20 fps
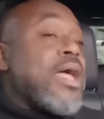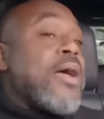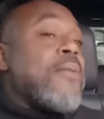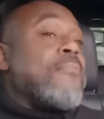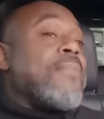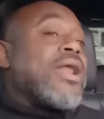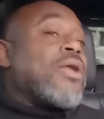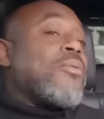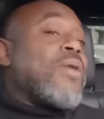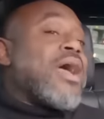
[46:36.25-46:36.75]

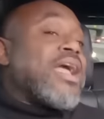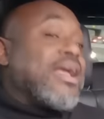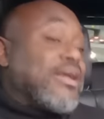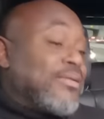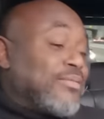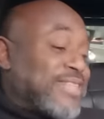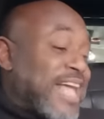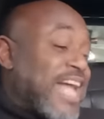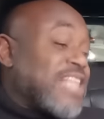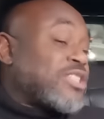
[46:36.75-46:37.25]
By the way,
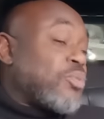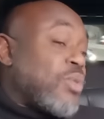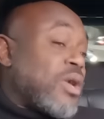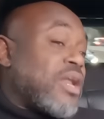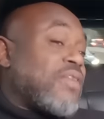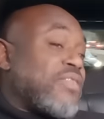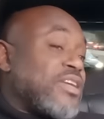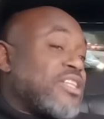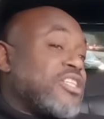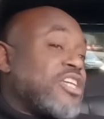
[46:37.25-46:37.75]
that's one
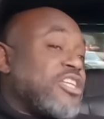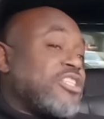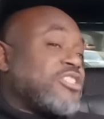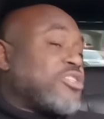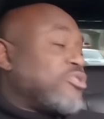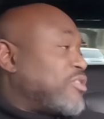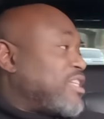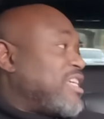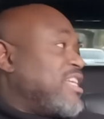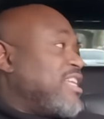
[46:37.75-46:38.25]
of his
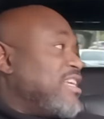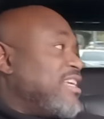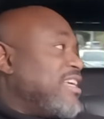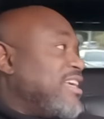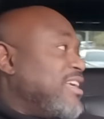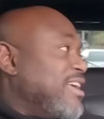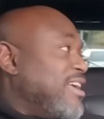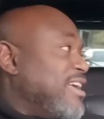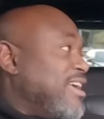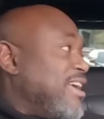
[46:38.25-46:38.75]
issues. He, he,
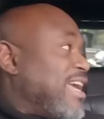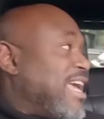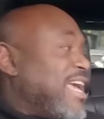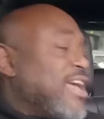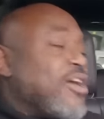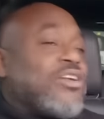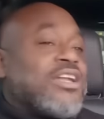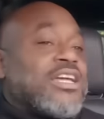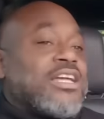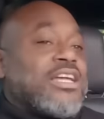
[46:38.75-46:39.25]
he
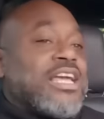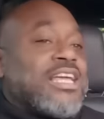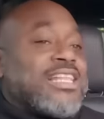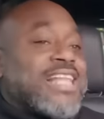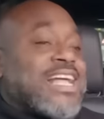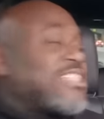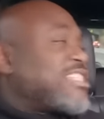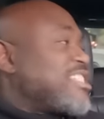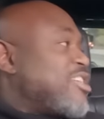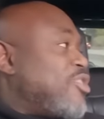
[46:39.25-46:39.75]
only
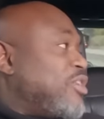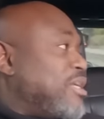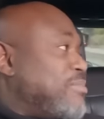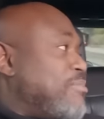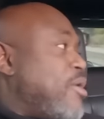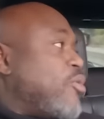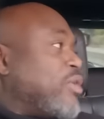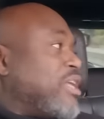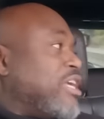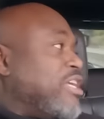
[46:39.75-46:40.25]
that's the only
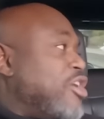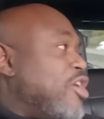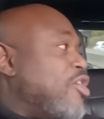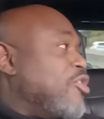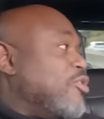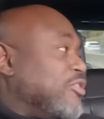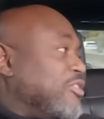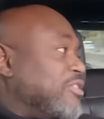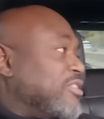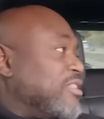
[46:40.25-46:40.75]
mode he
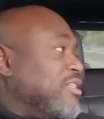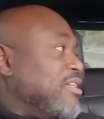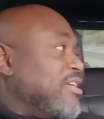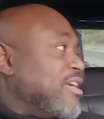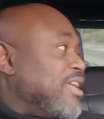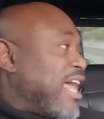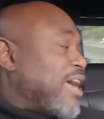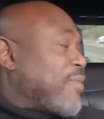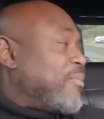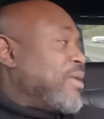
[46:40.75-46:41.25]
knows.
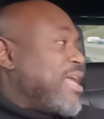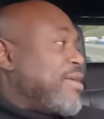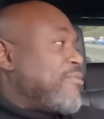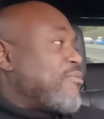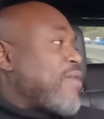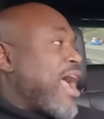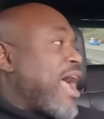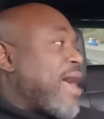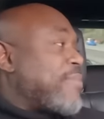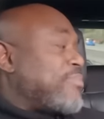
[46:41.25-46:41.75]
Right. Like when he
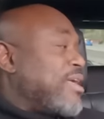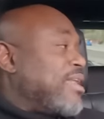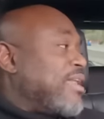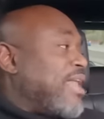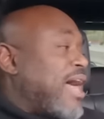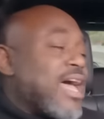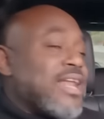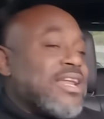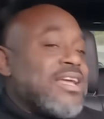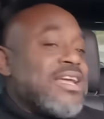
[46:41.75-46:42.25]
rapped a
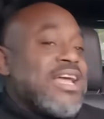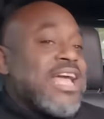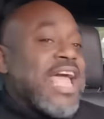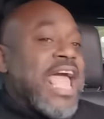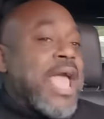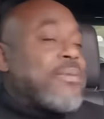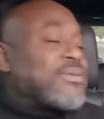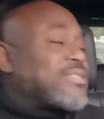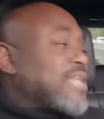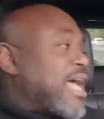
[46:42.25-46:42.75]
lot,
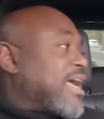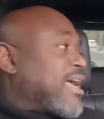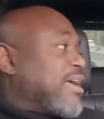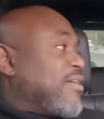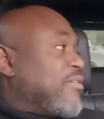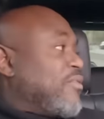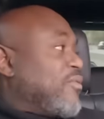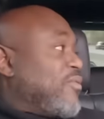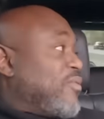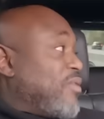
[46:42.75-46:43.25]
it was like
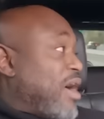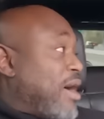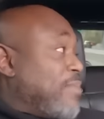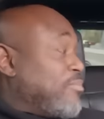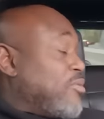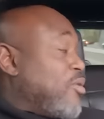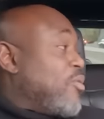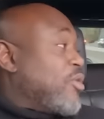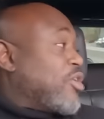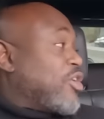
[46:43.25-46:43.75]
I'm
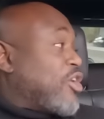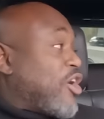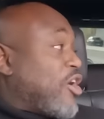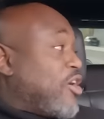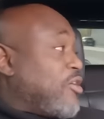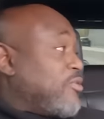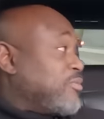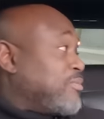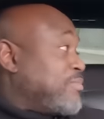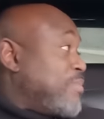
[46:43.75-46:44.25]
going
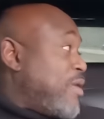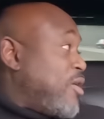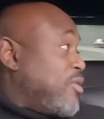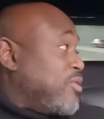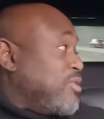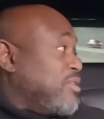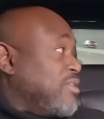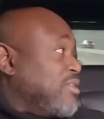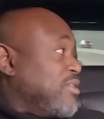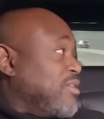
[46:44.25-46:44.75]
girls
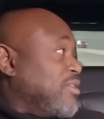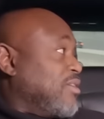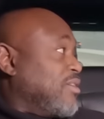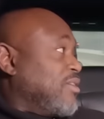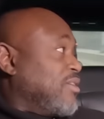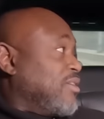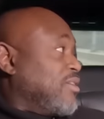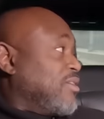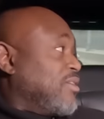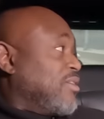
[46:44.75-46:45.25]
mode
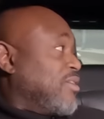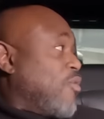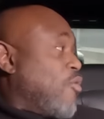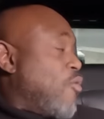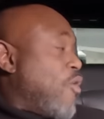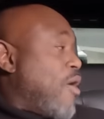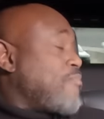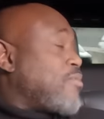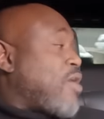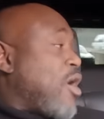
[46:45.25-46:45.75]

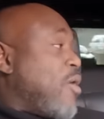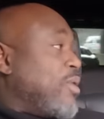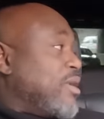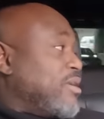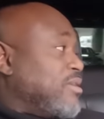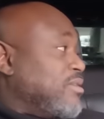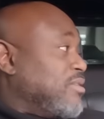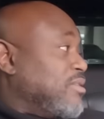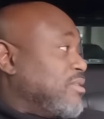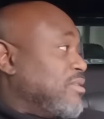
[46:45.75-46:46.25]
or I'm
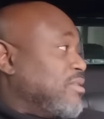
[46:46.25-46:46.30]
going